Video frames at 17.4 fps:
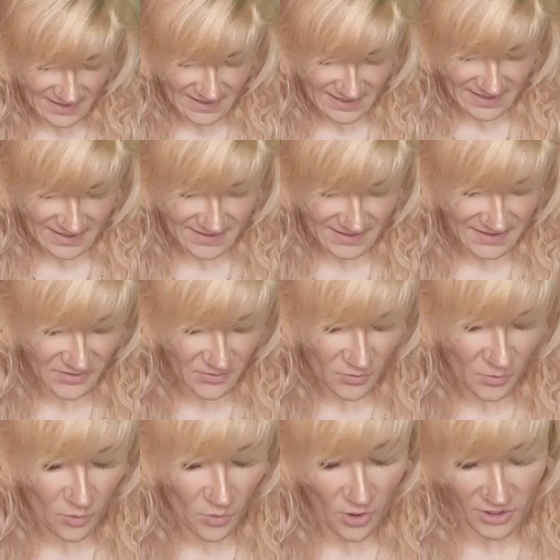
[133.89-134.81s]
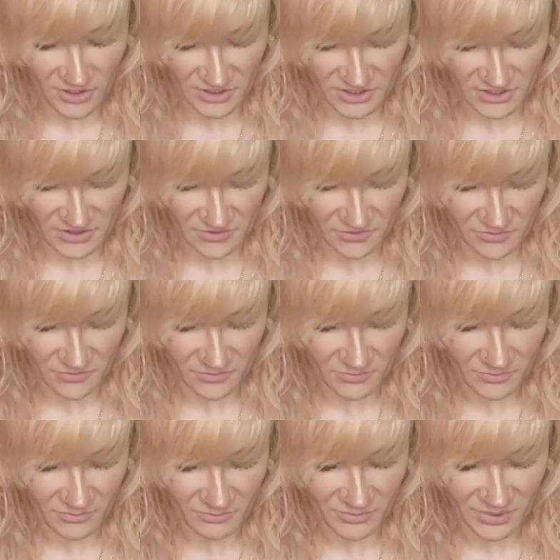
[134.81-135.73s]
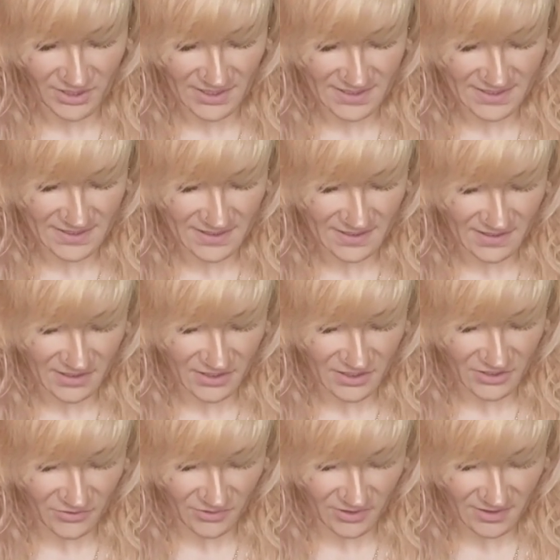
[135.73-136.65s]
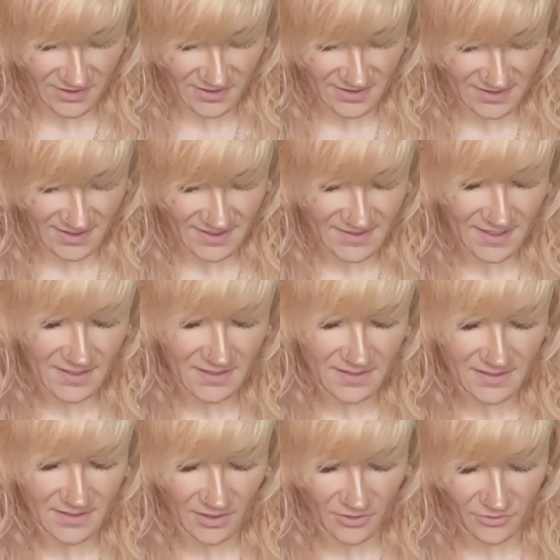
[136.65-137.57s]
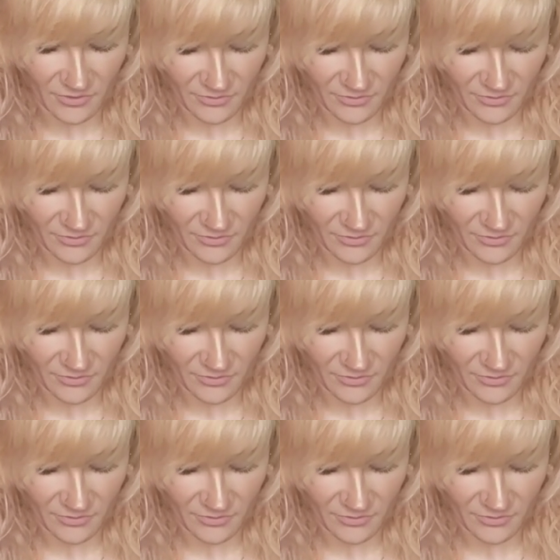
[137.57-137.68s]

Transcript: It doesn't want to, but it's gonna do it because I said so.